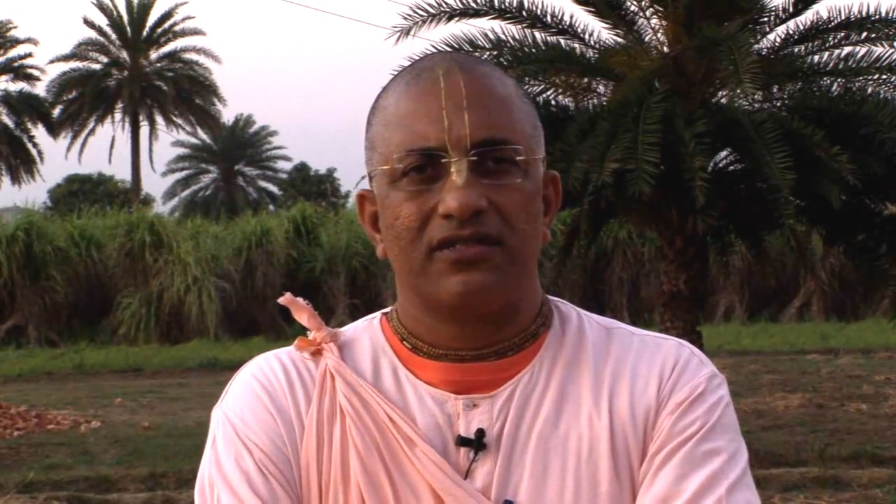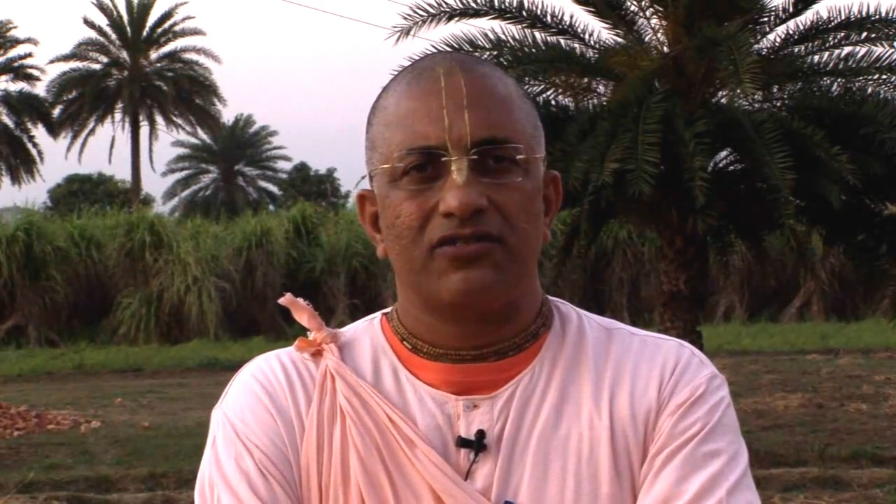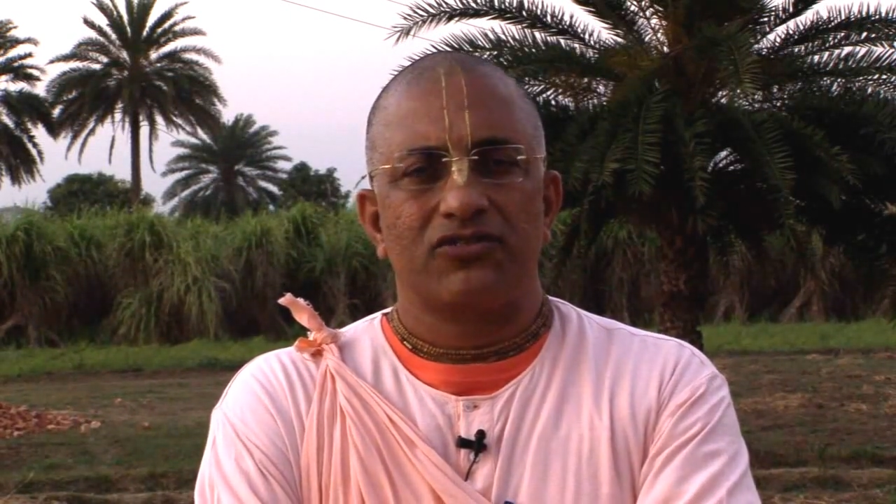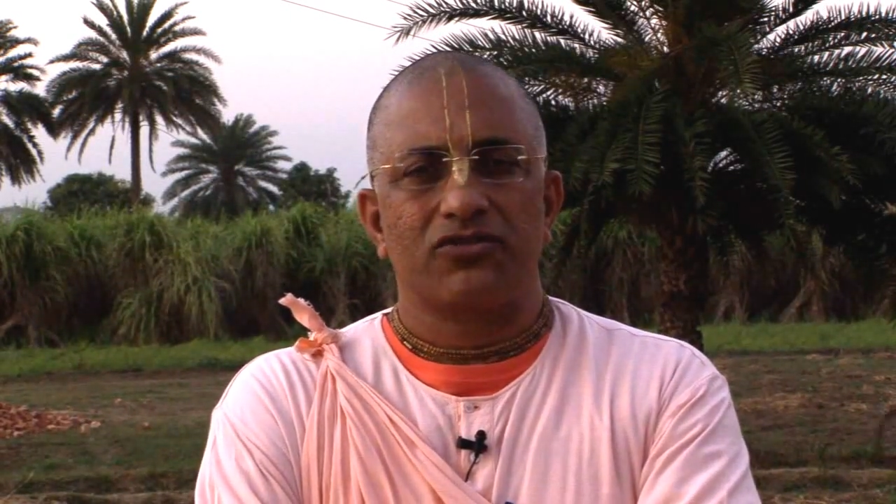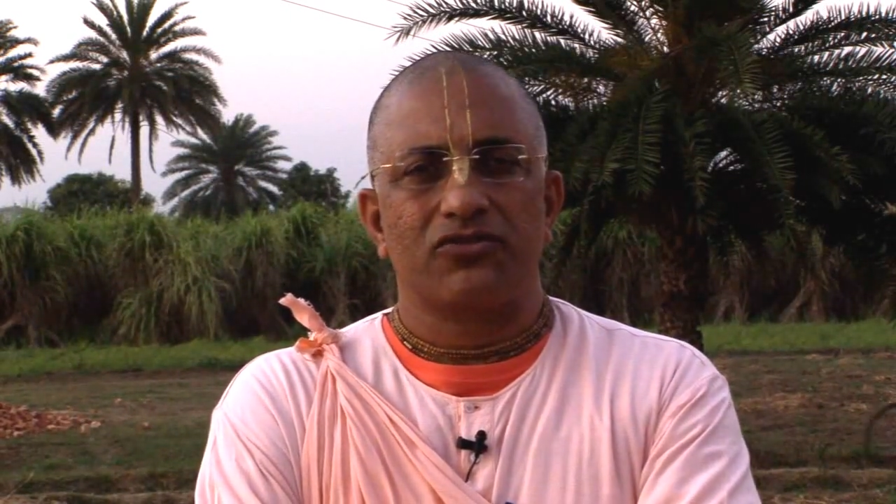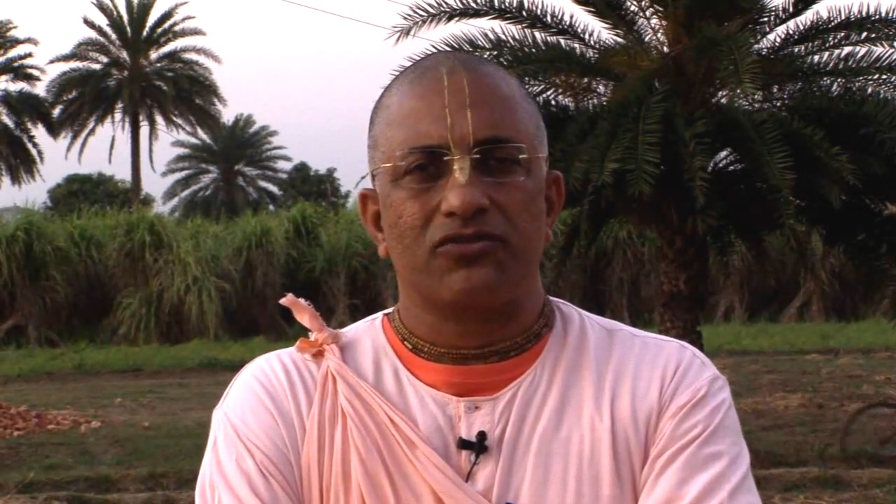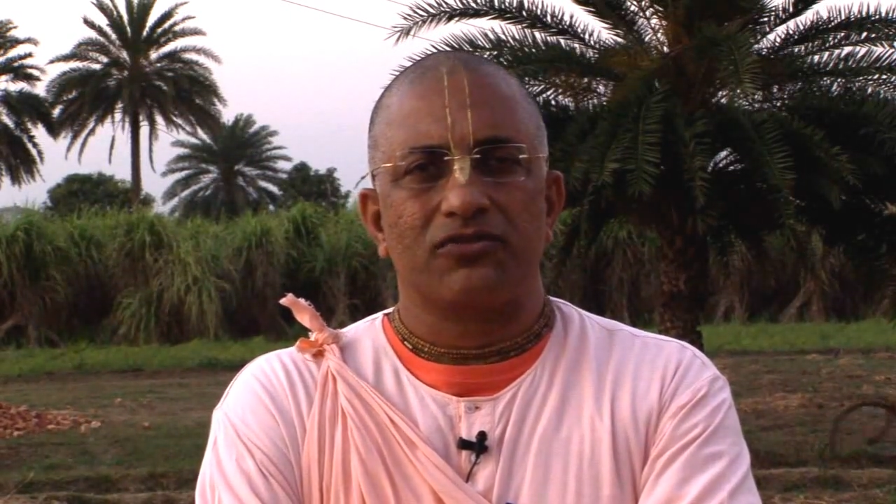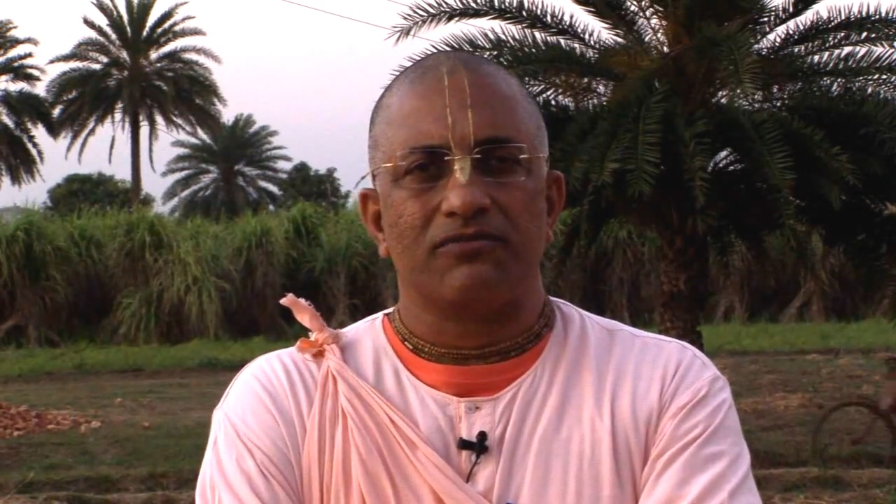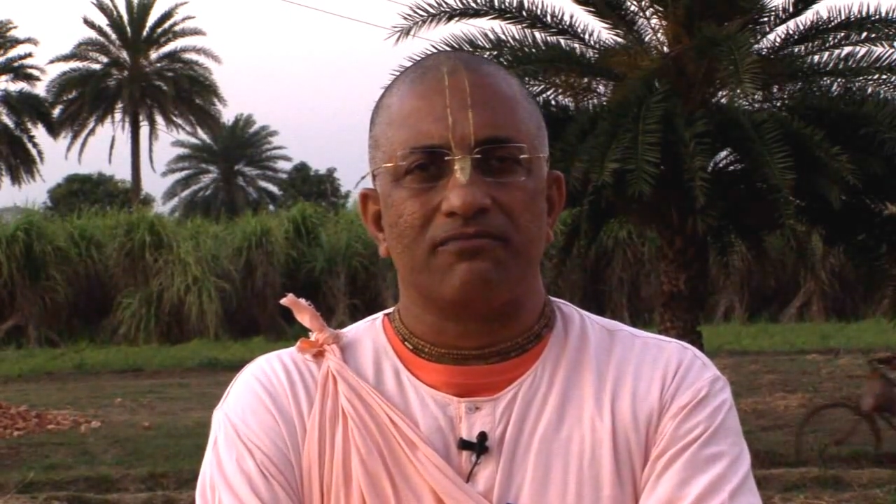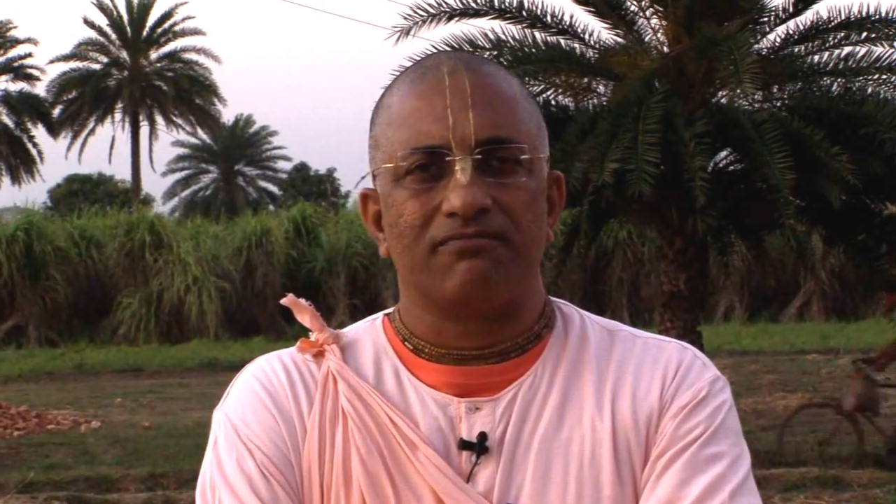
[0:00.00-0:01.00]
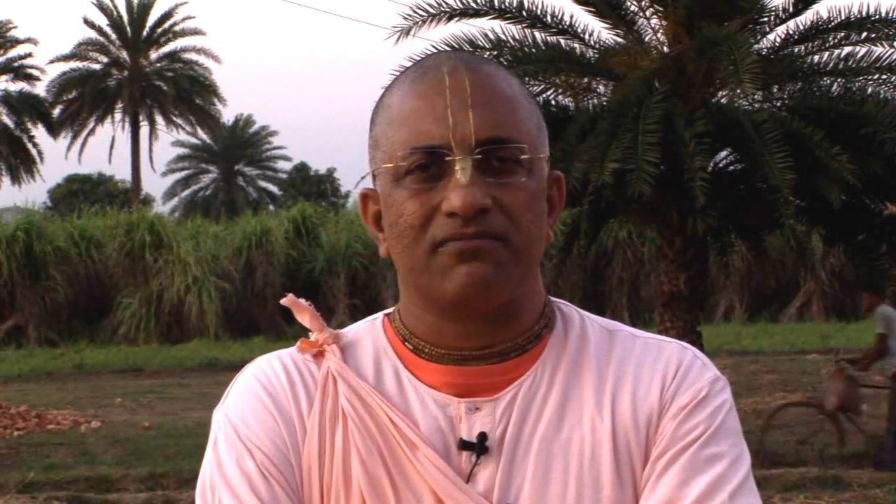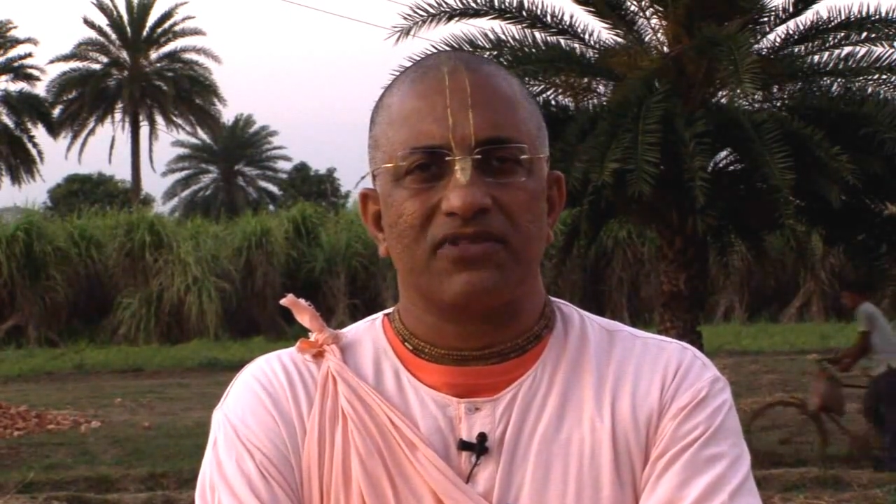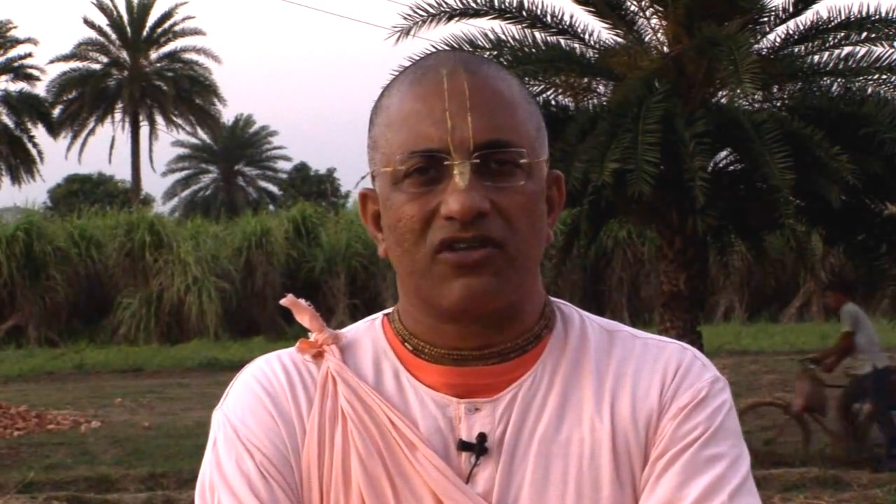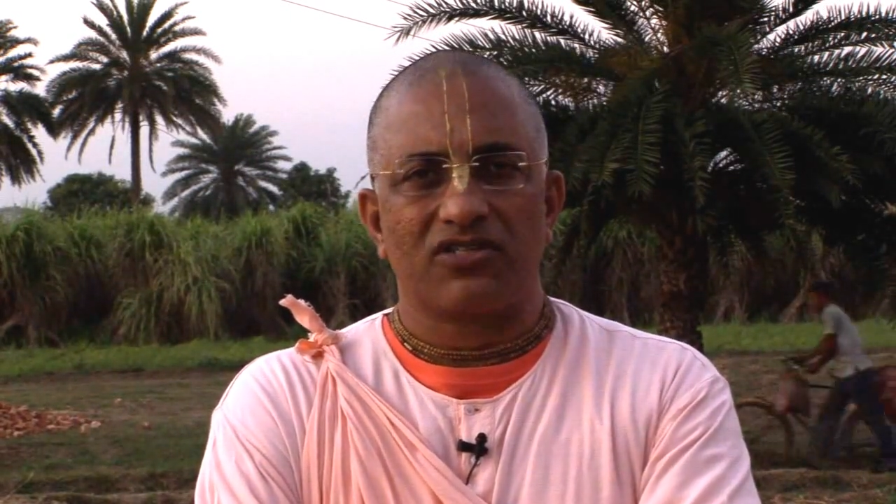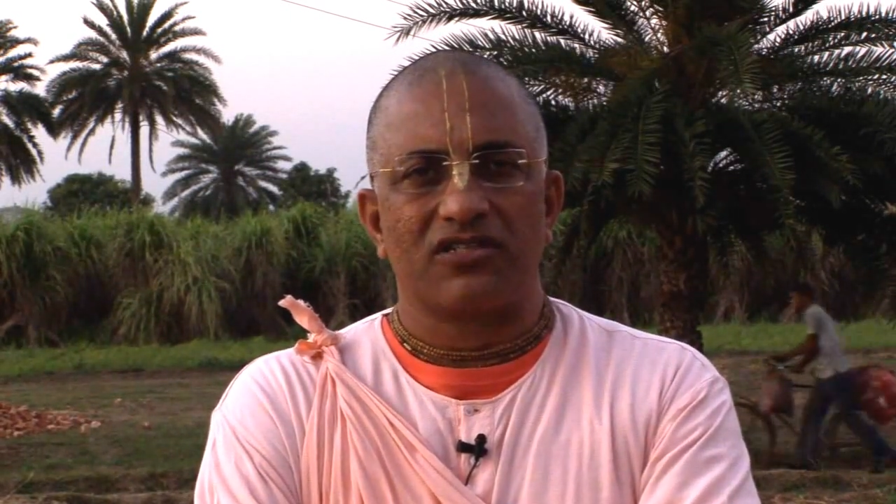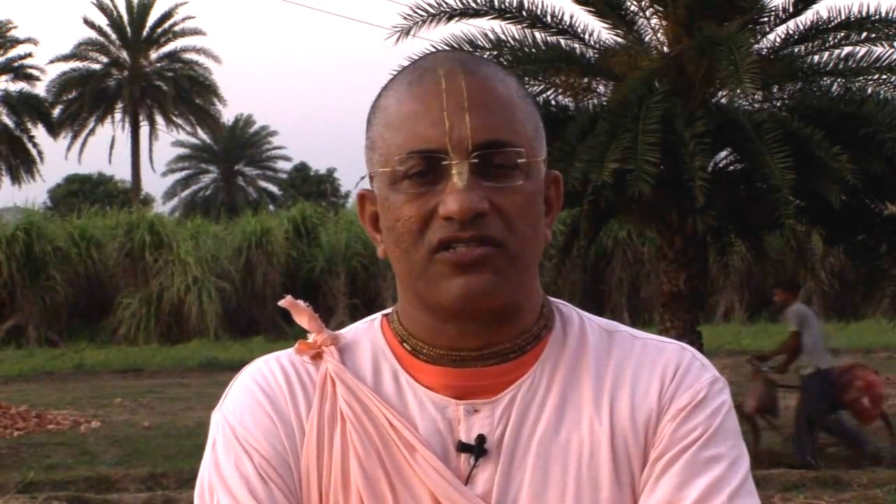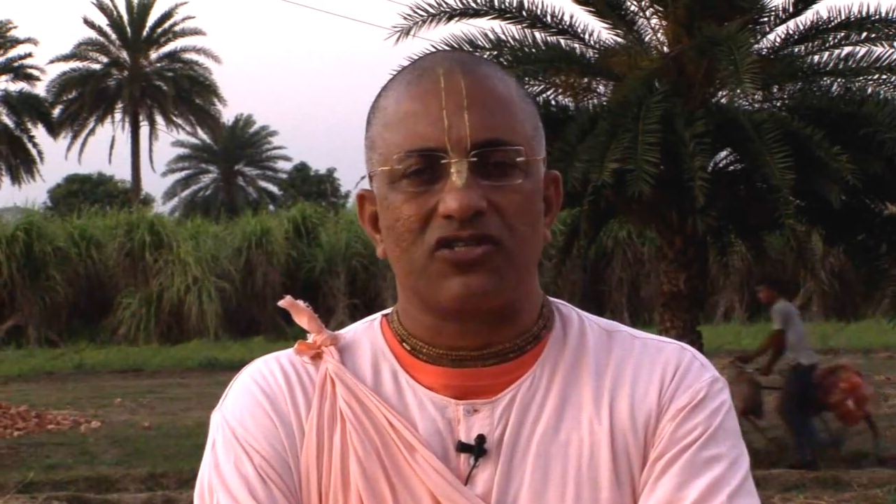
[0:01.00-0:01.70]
to Krishna's